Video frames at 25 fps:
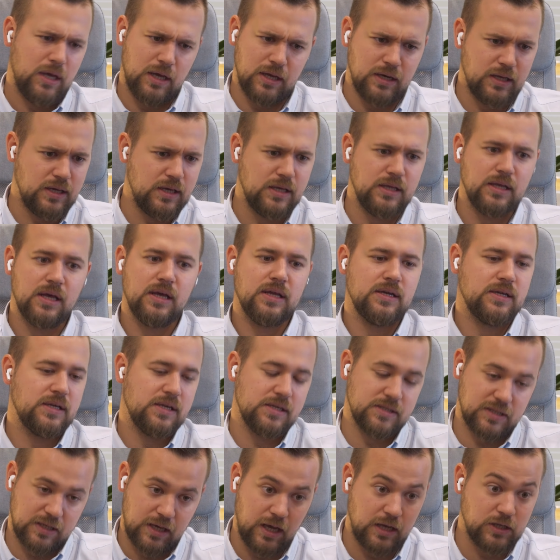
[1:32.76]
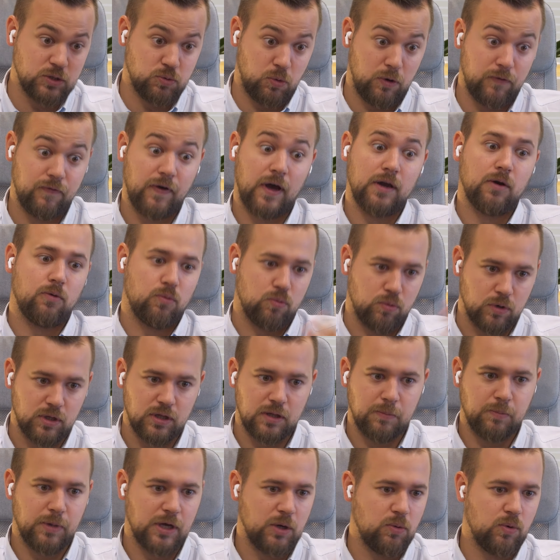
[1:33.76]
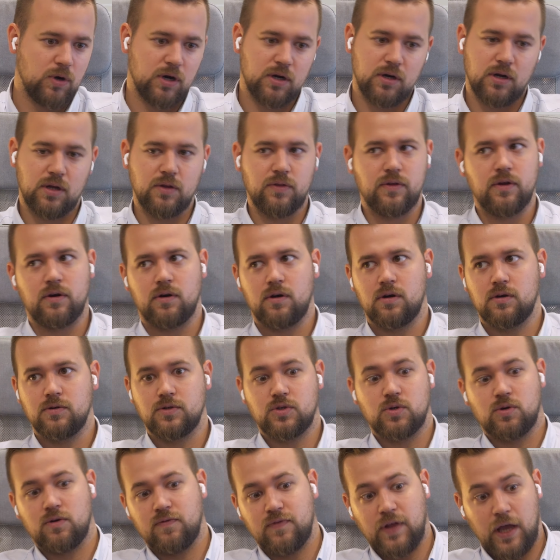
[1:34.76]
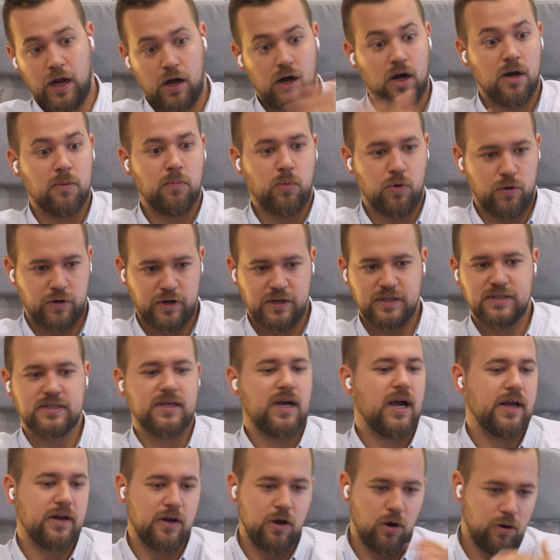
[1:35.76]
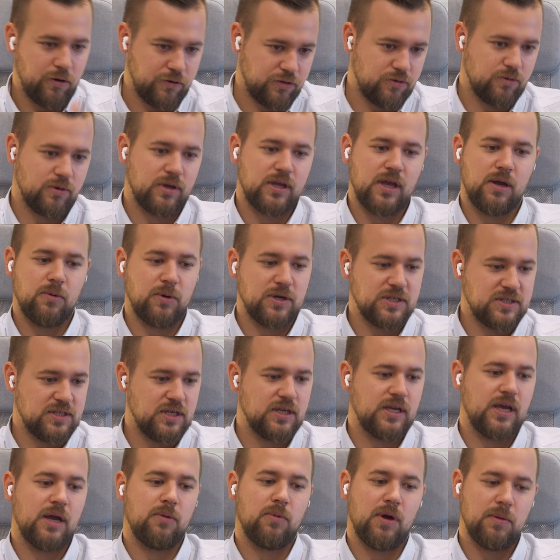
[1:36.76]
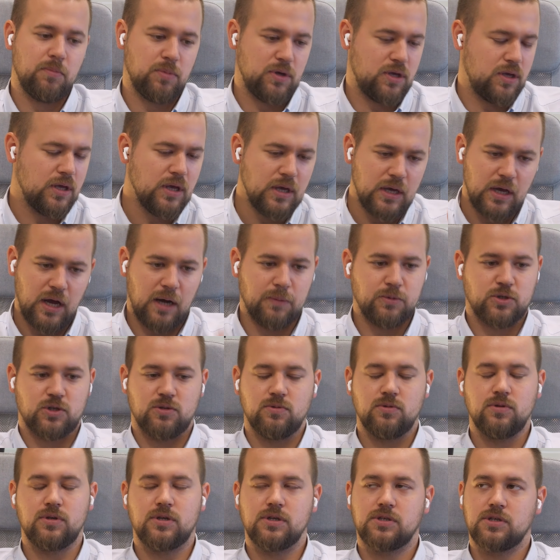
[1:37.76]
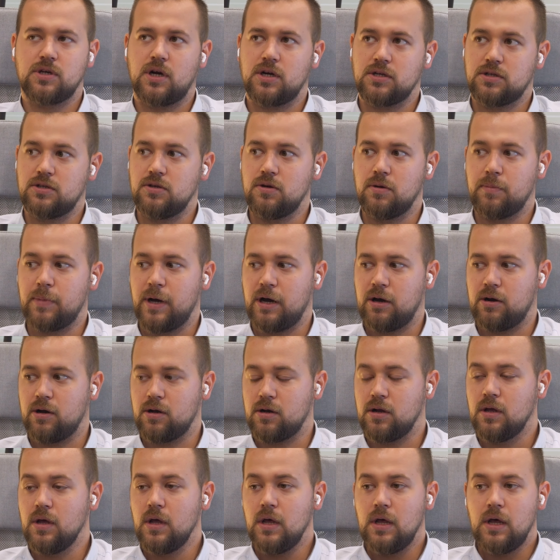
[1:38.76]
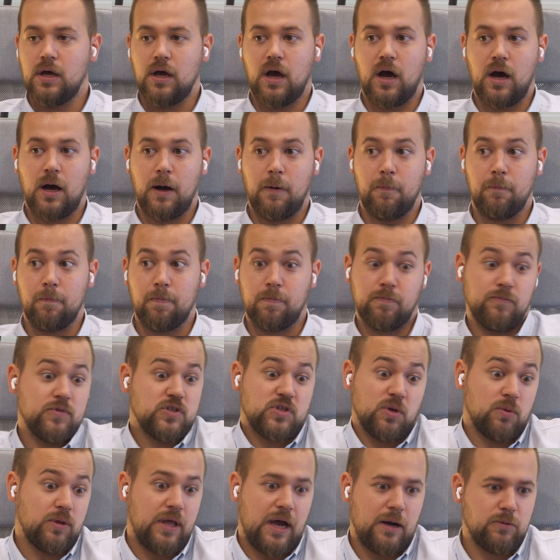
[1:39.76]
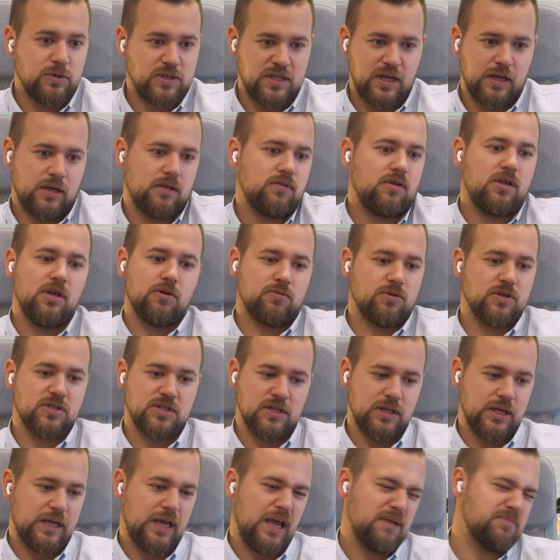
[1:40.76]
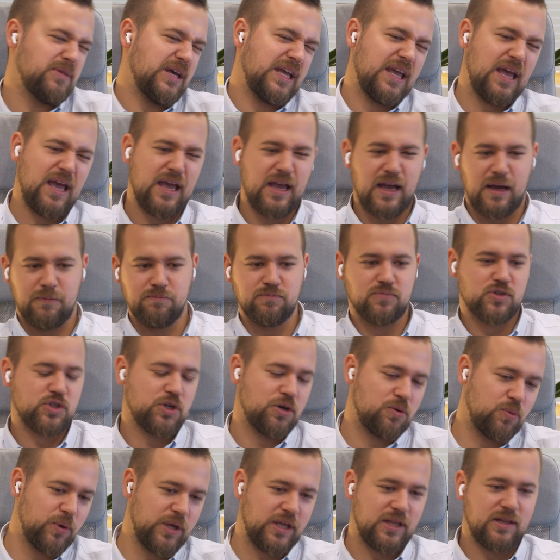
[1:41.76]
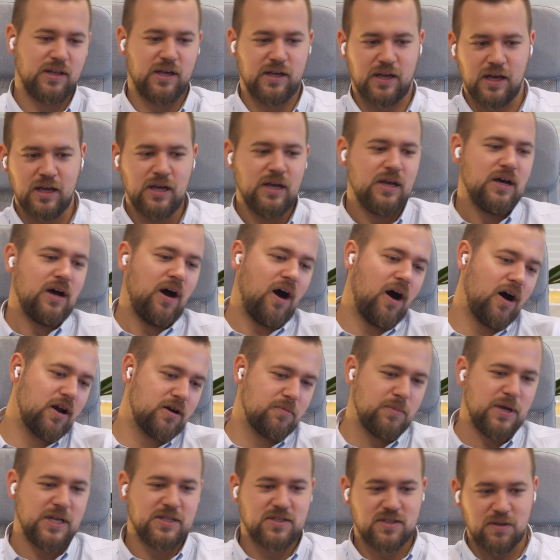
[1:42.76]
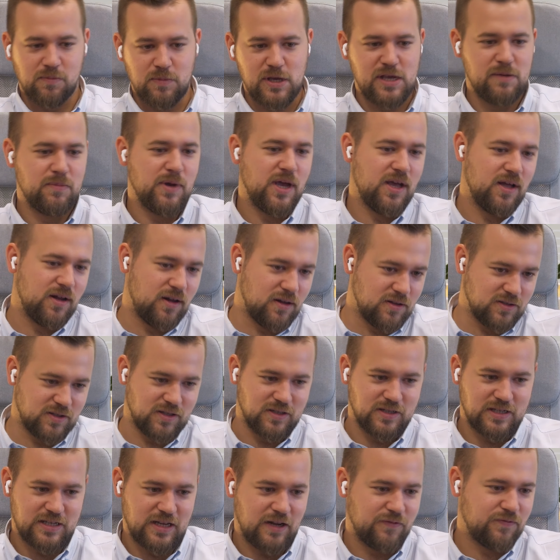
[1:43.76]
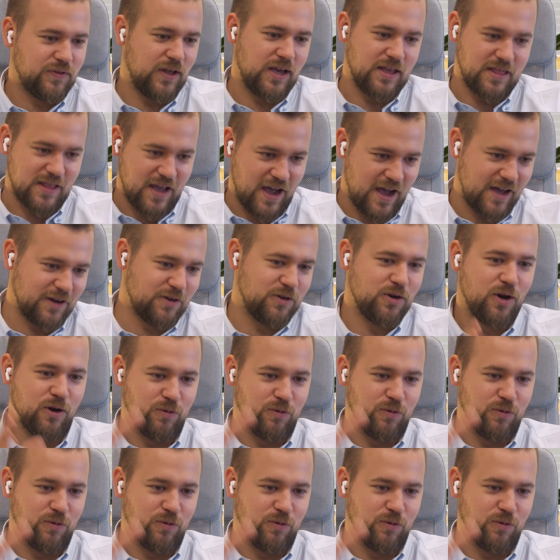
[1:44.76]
In his case, we found a really big one on their sort of like onboarding side, going through KYC, KYB. I'm sure Luca talked to you about it. So that was like, he originally came like, hey, I'm sure we could like automate some emails and stuff like that,